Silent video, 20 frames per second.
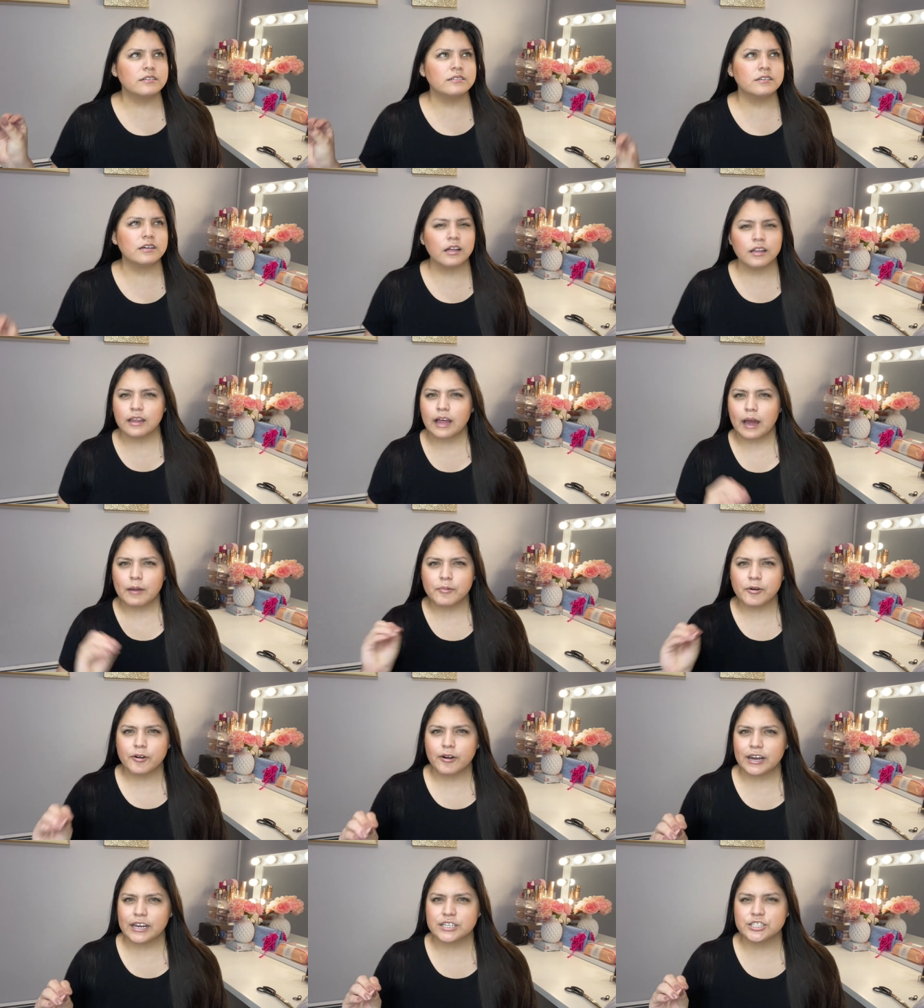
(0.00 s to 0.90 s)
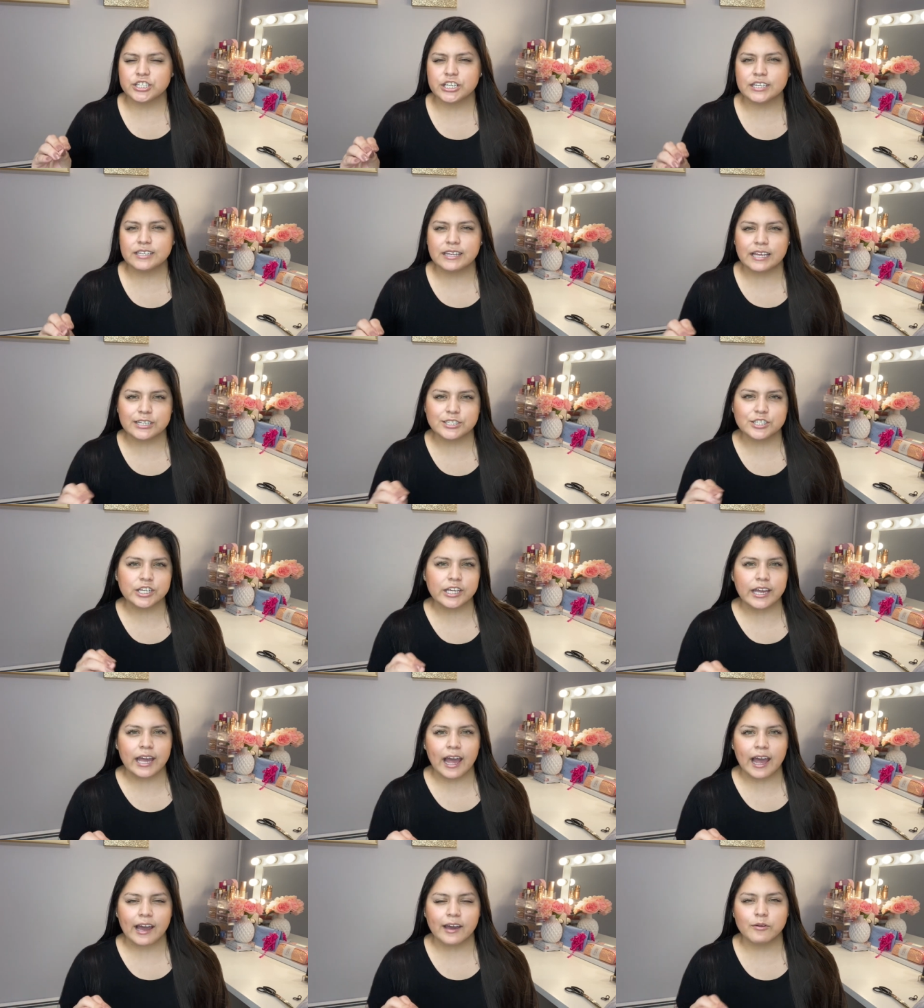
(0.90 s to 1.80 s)
collaboration that she
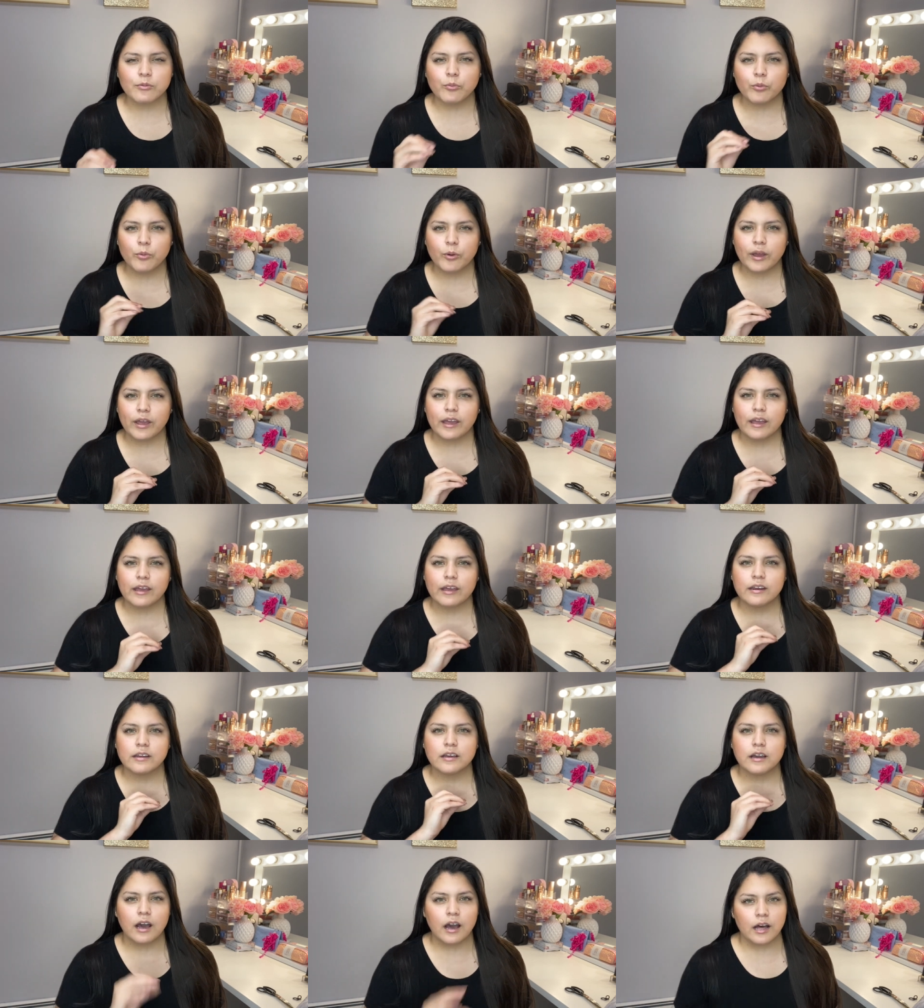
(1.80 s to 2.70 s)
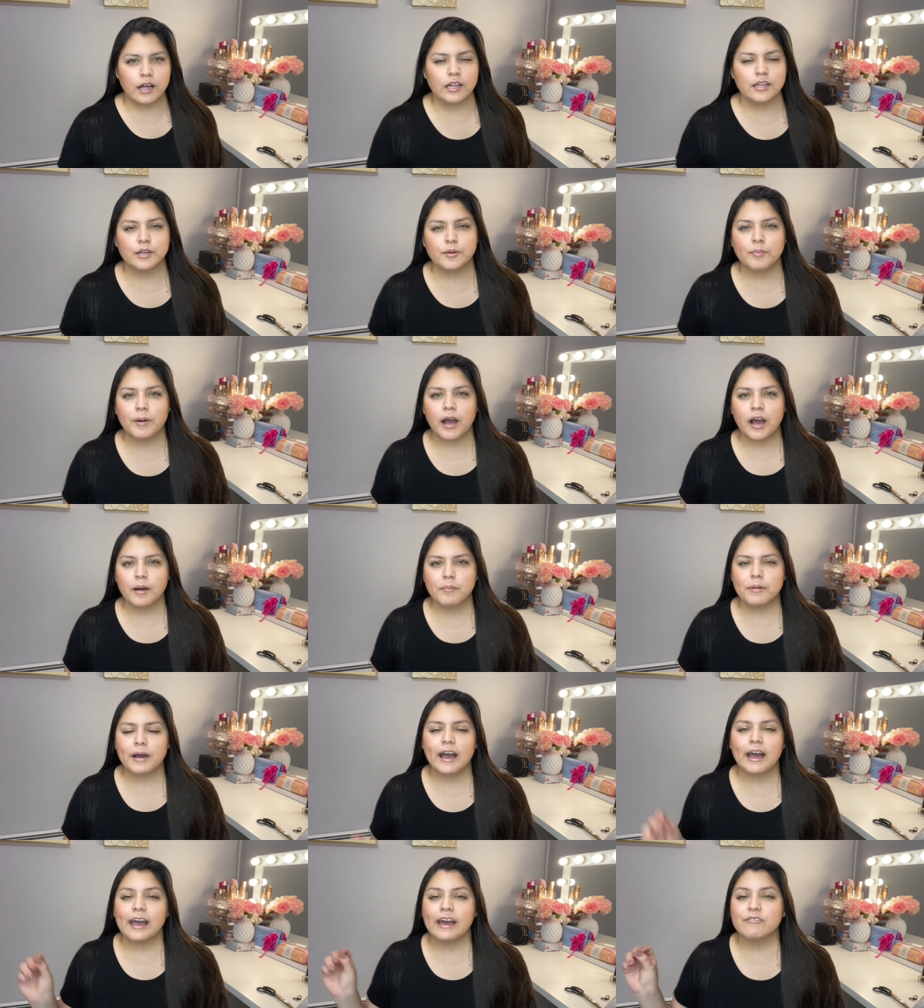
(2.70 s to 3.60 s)
had with
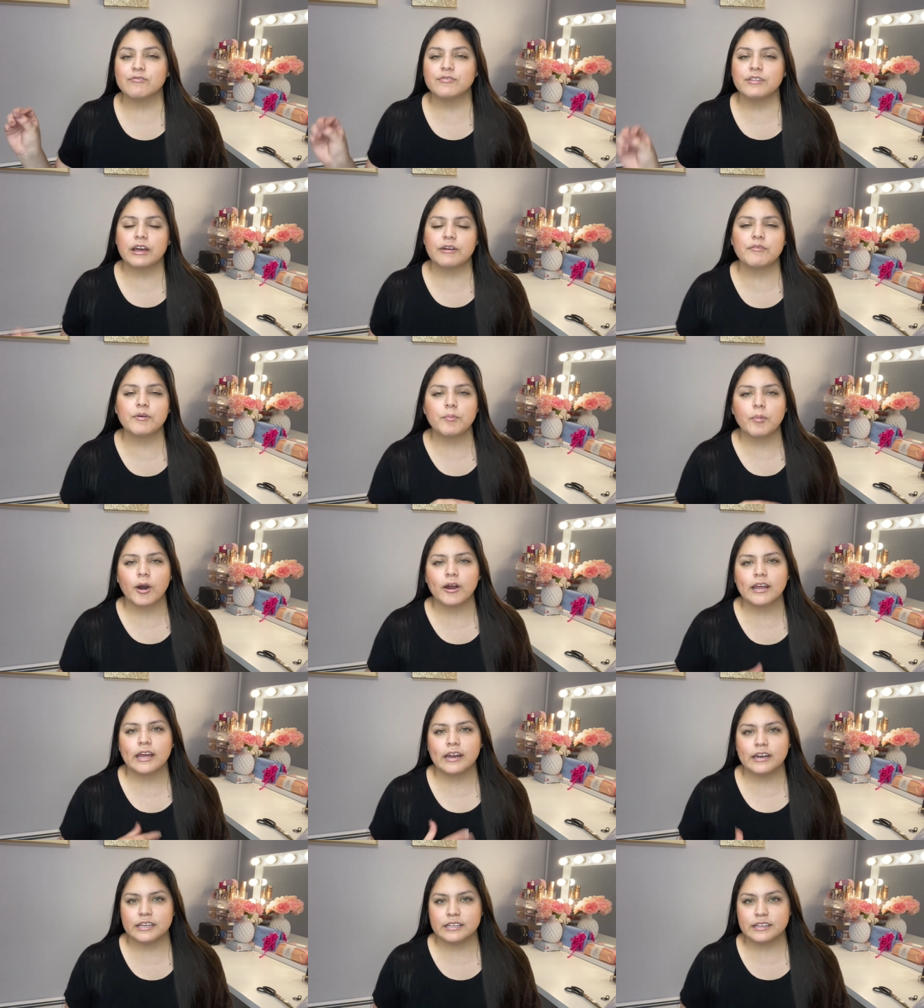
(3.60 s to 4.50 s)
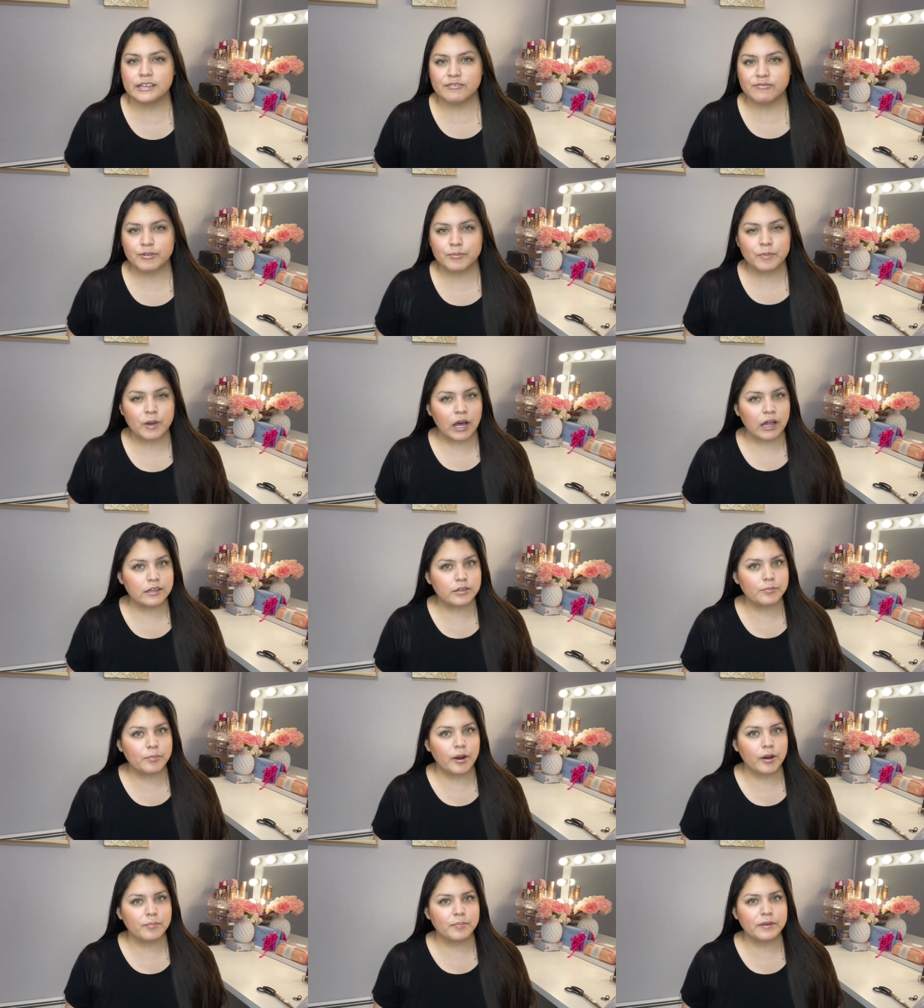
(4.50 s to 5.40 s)
ColourPop. I have never bought anything from
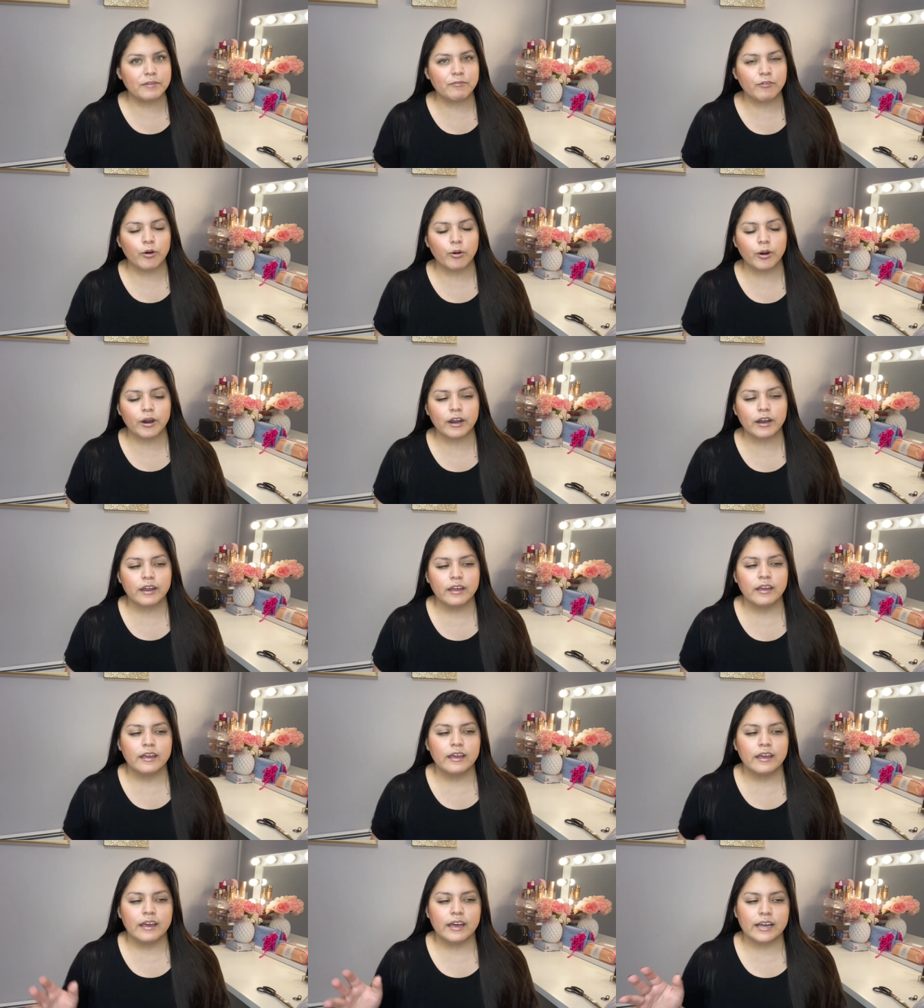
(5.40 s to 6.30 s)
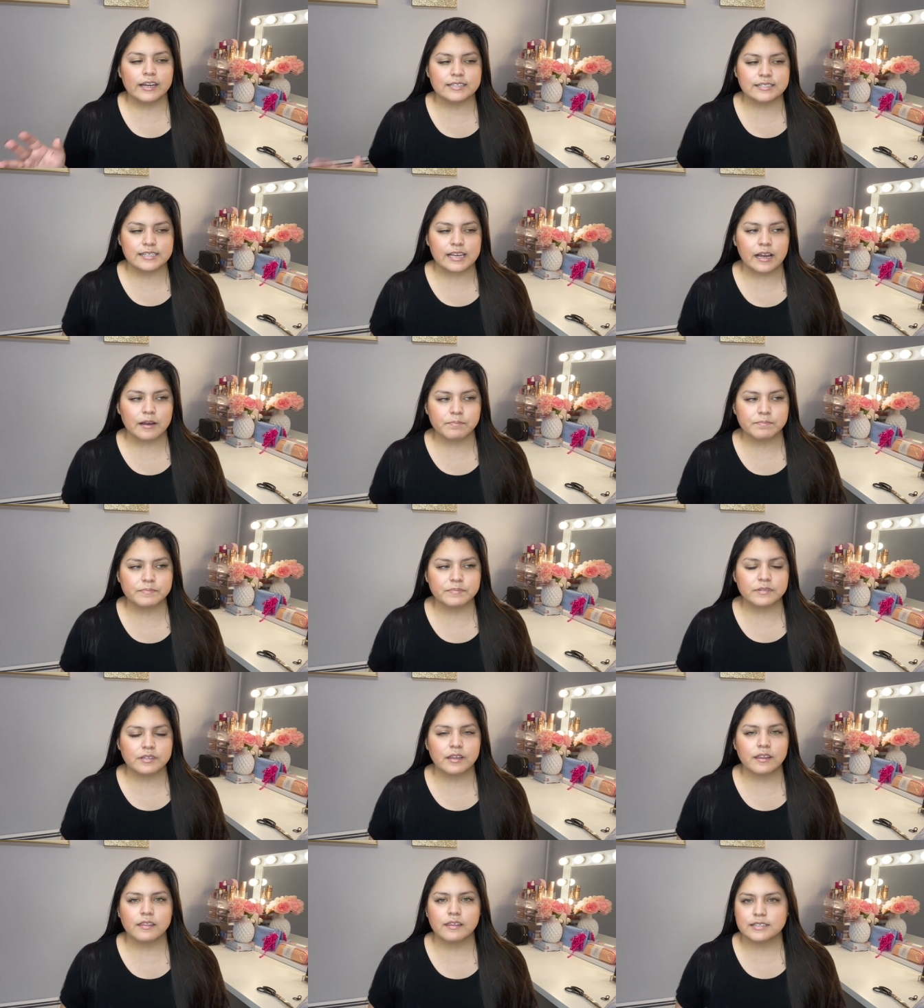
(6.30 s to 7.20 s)
ColourPop before
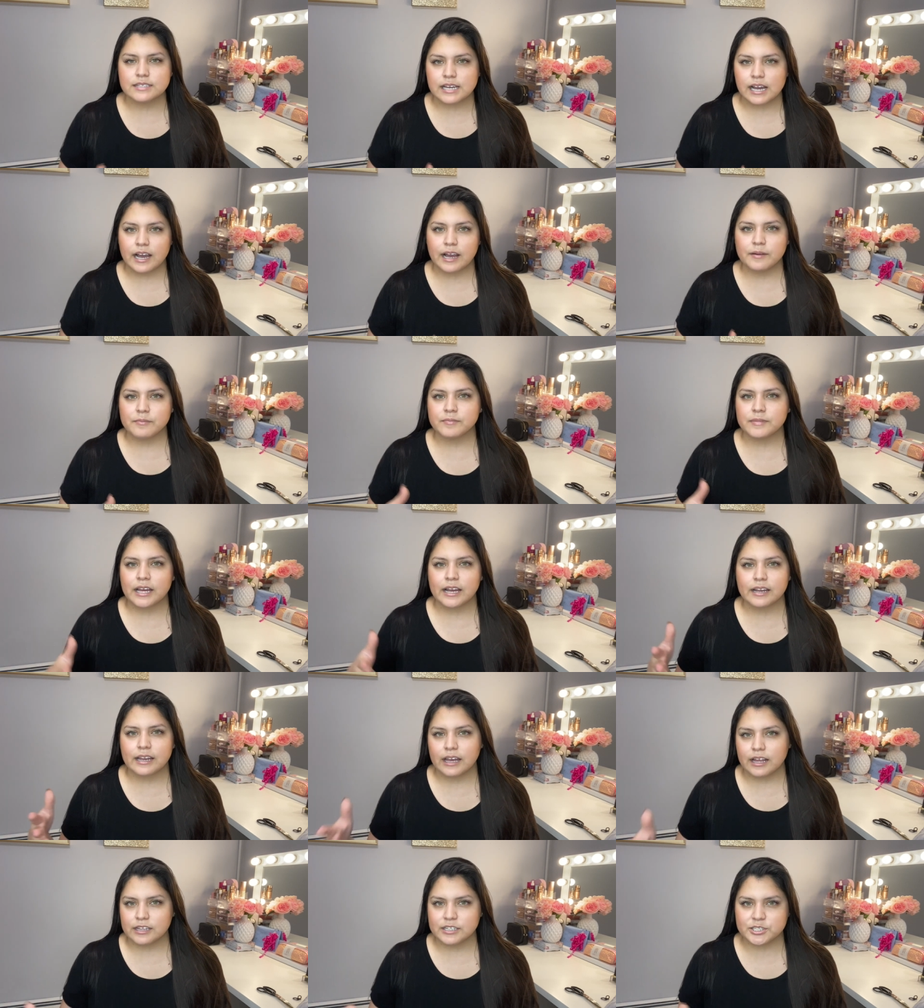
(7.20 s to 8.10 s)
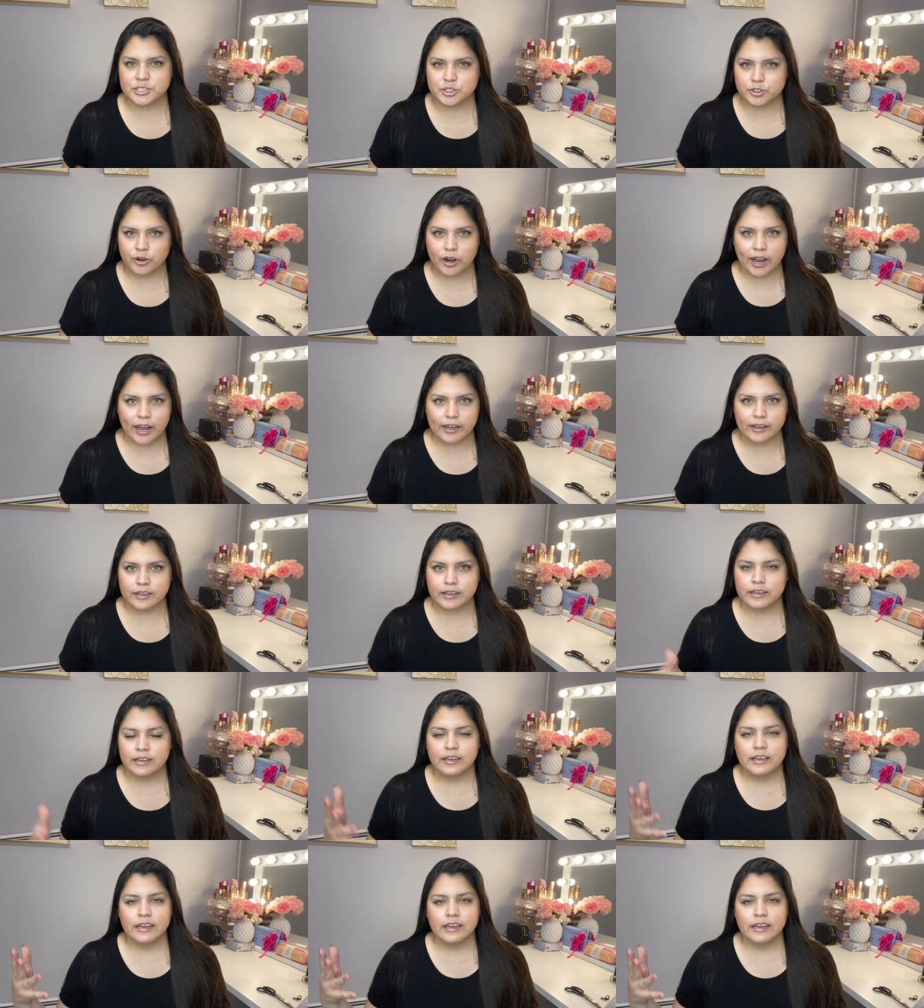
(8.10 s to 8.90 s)
except the time that Kelly Strack